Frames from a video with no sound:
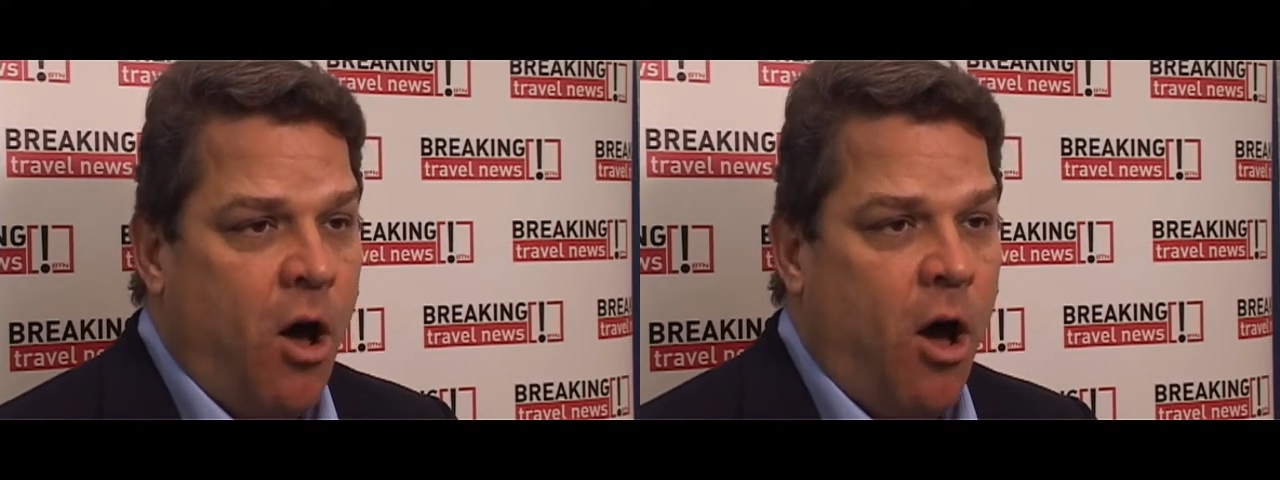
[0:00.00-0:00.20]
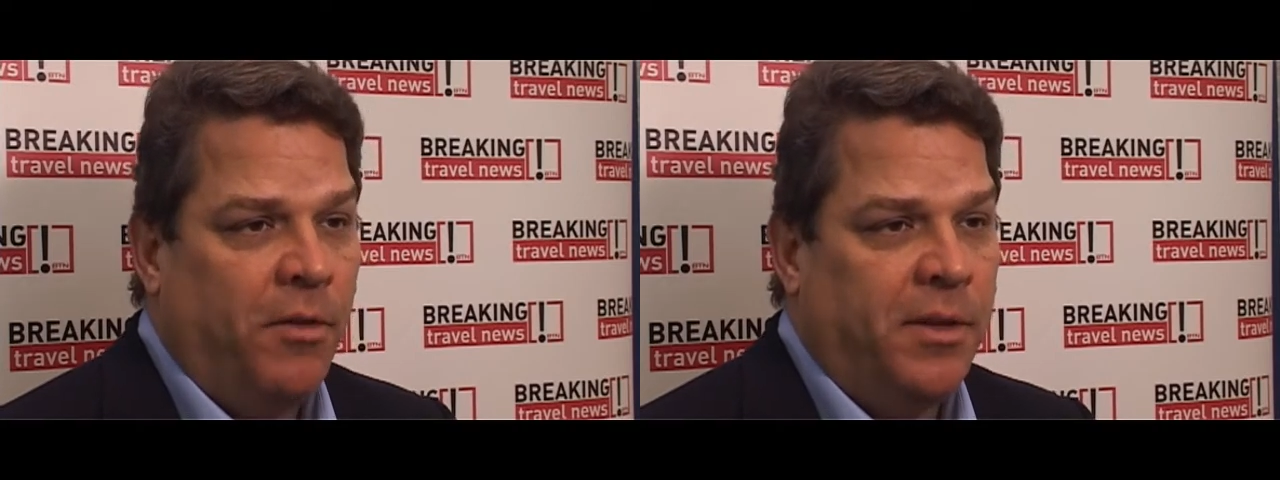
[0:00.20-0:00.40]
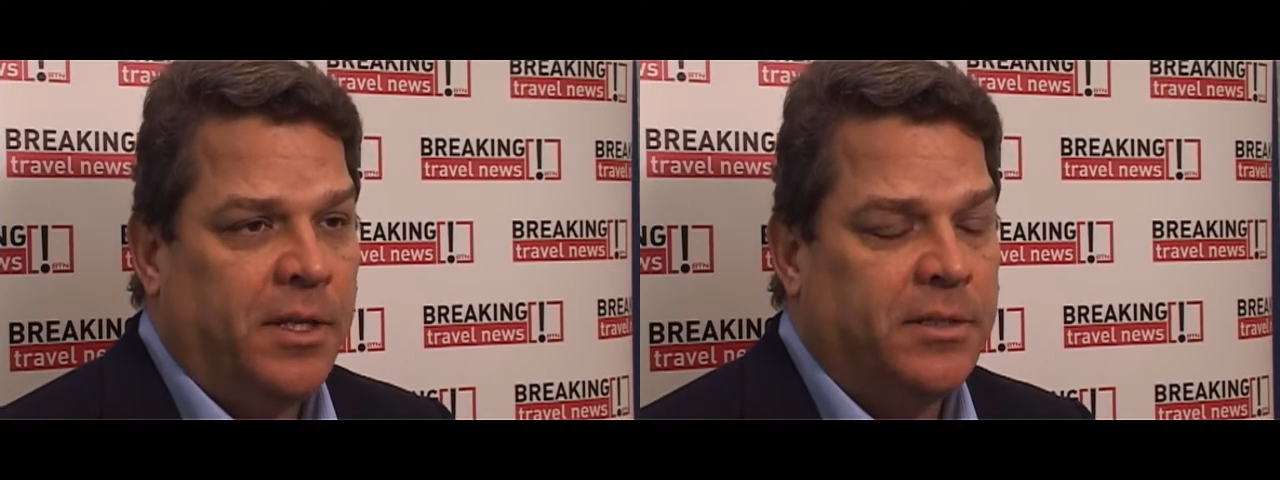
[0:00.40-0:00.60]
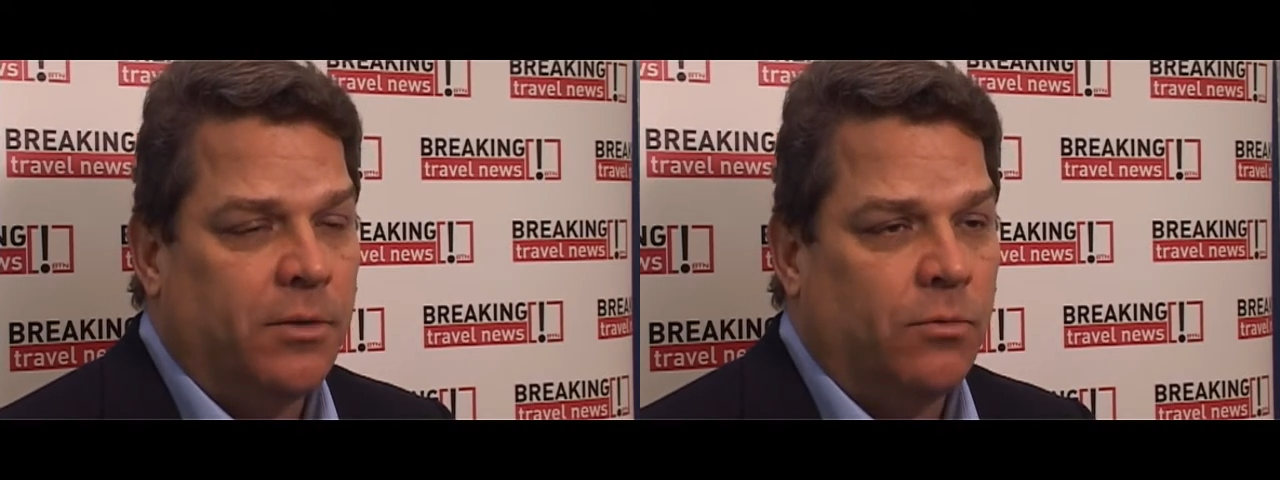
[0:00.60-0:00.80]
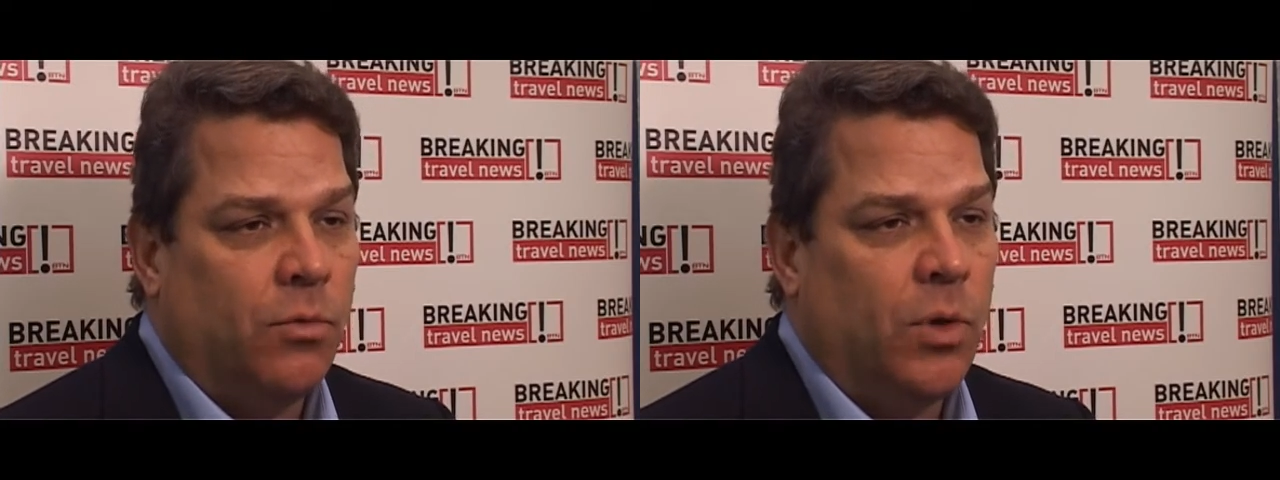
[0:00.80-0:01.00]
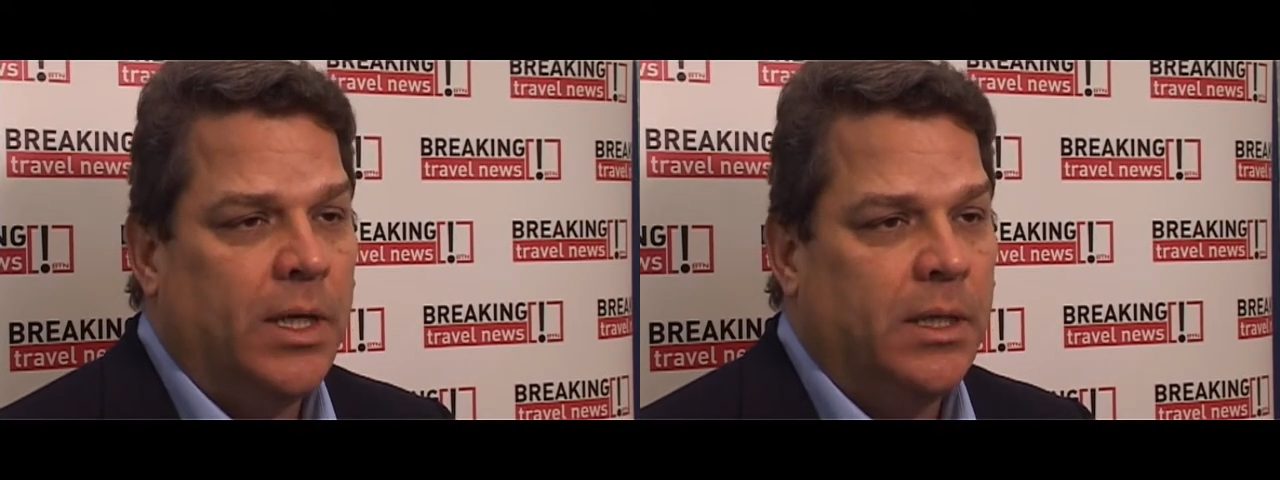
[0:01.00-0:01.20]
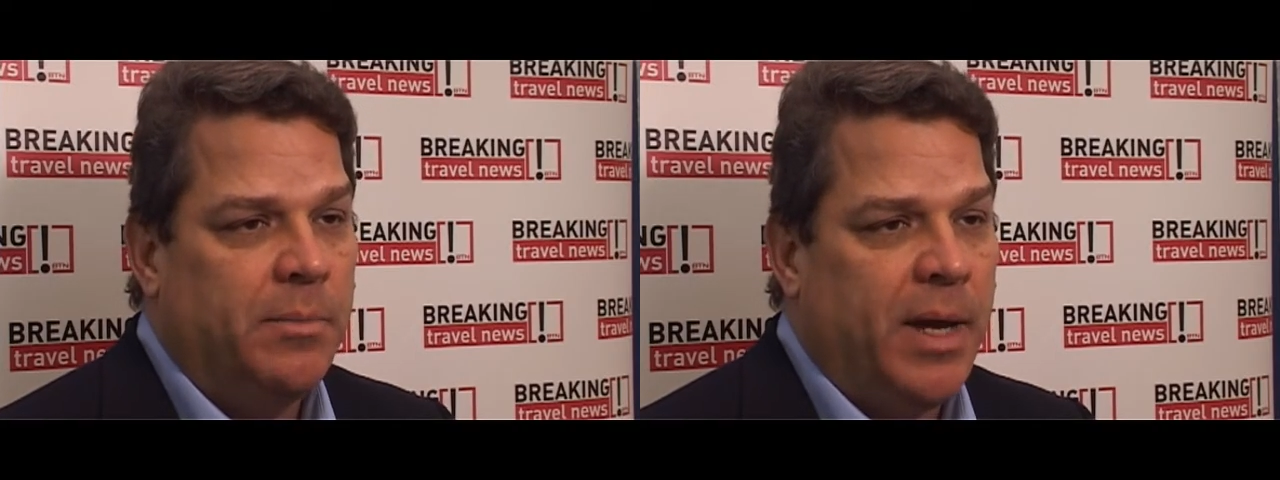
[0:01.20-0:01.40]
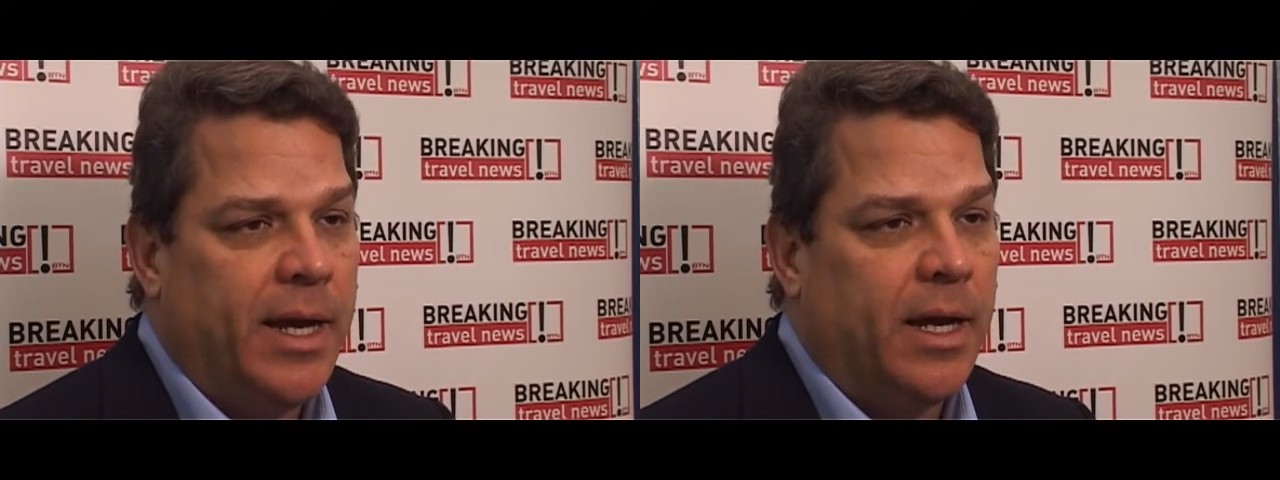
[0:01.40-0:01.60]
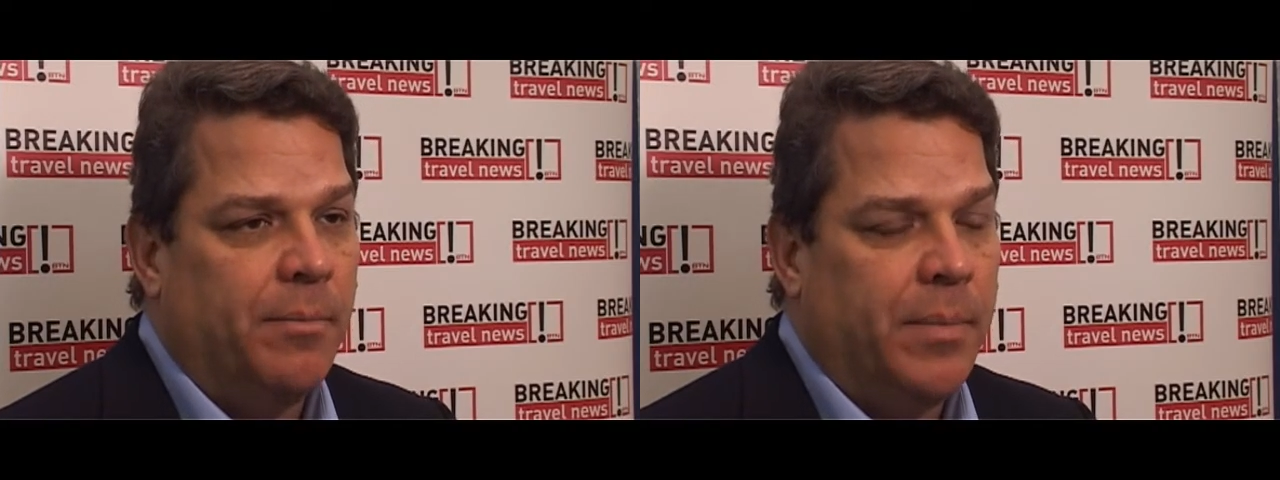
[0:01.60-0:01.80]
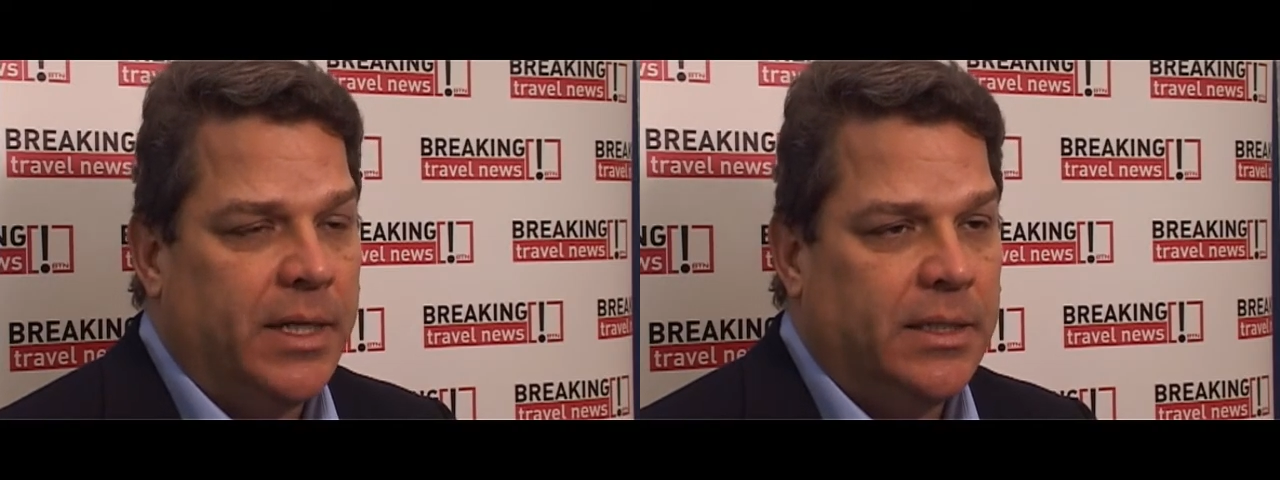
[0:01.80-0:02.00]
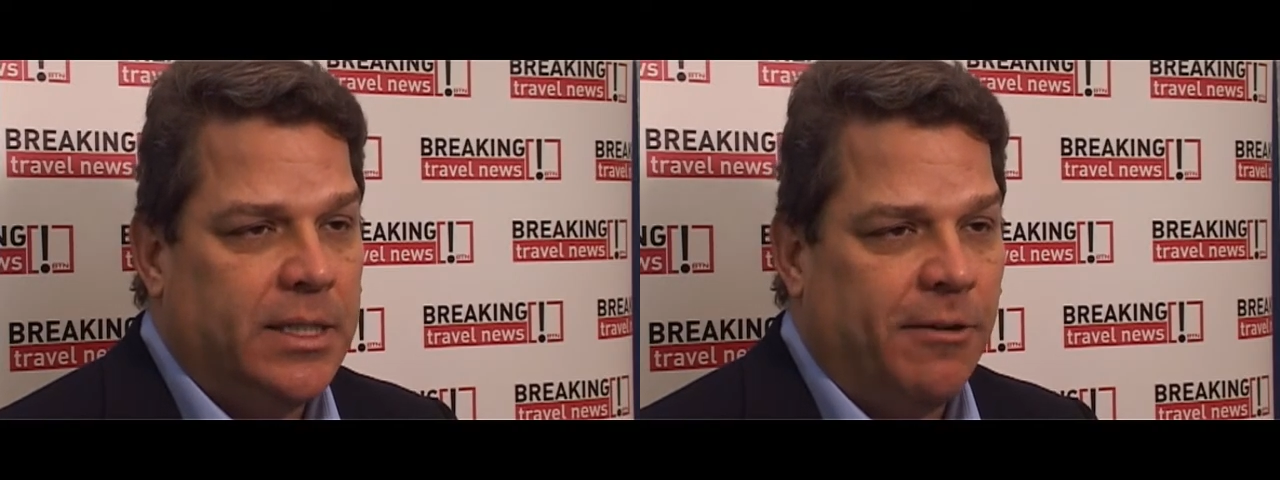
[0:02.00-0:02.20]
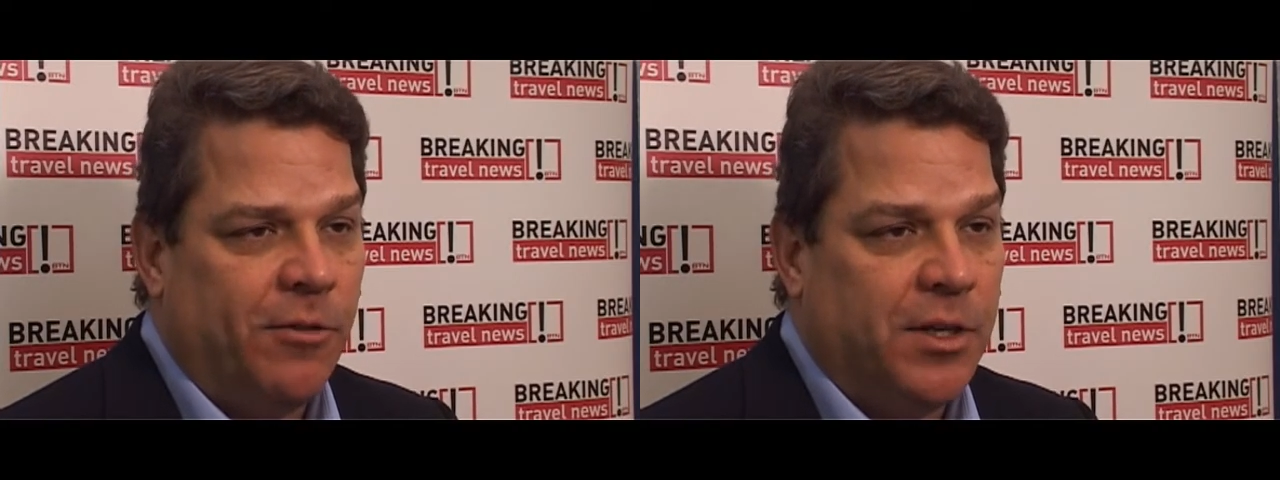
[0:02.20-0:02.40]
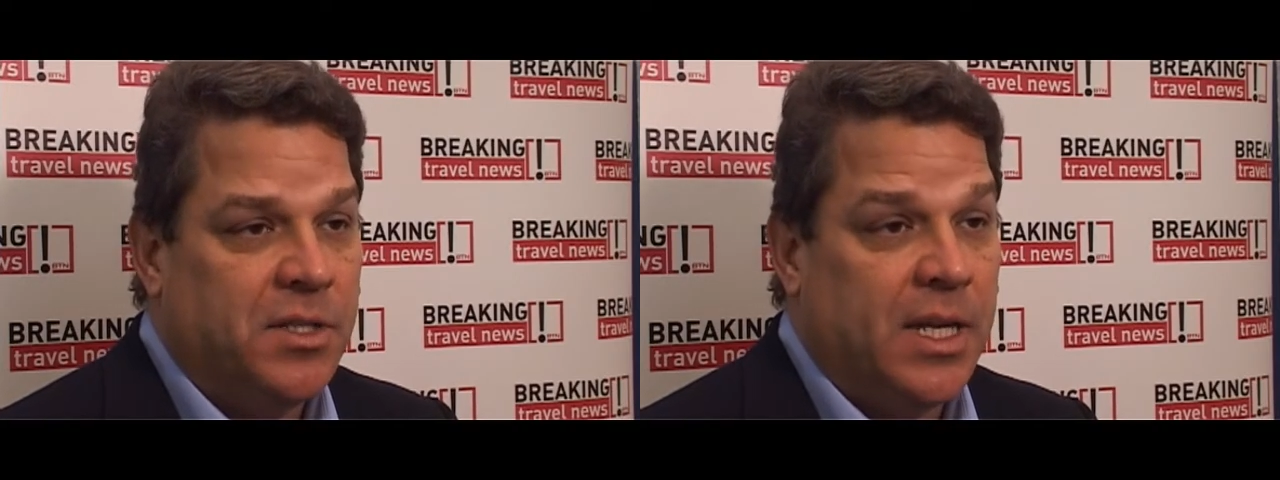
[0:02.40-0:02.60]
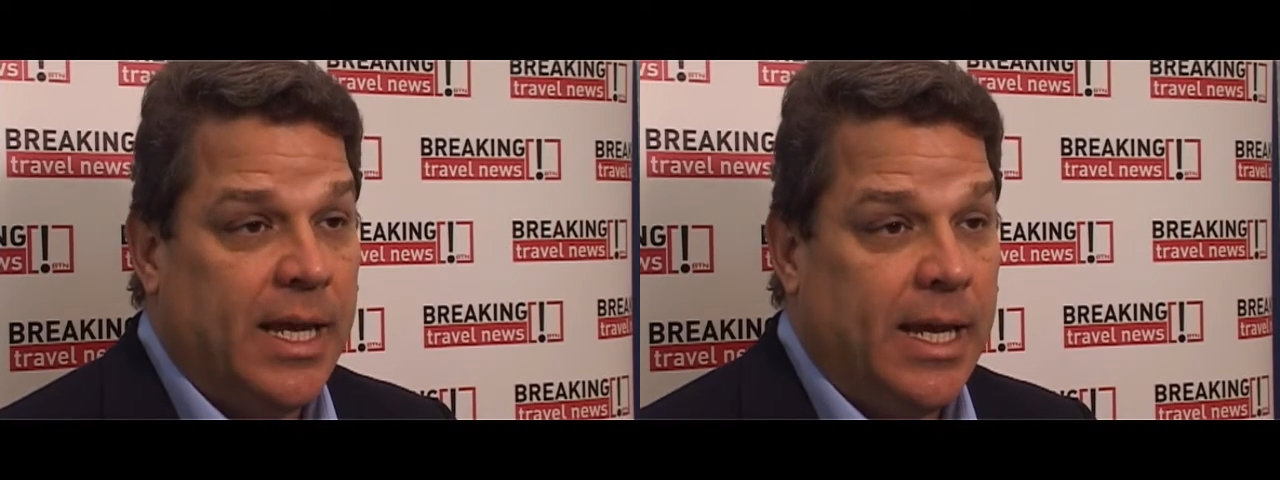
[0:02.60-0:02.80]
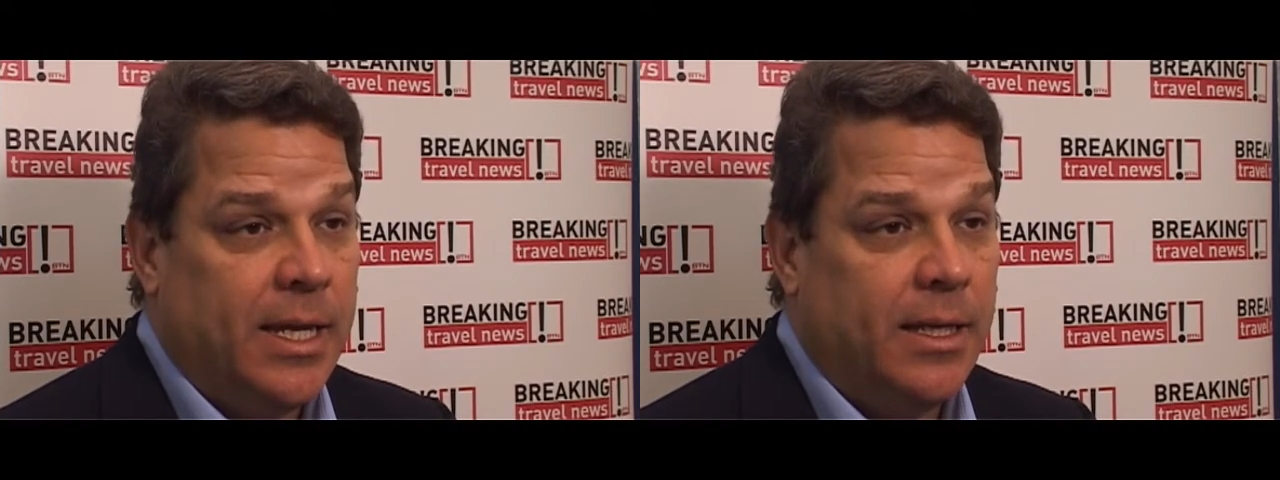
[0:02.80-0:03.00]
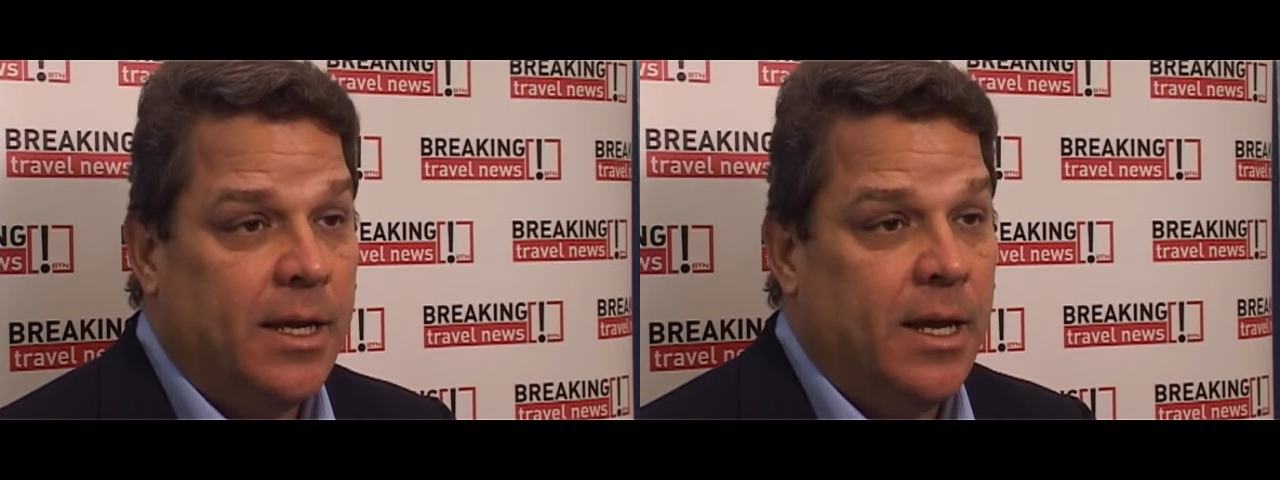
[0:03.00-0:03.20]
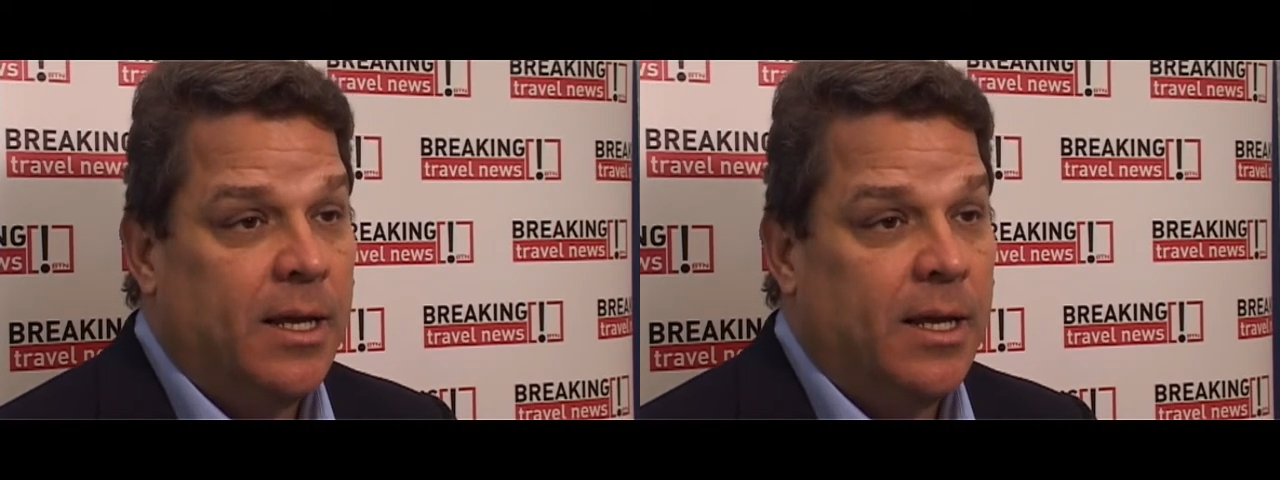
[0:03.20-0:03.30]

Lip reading: All the things that really make a big difference in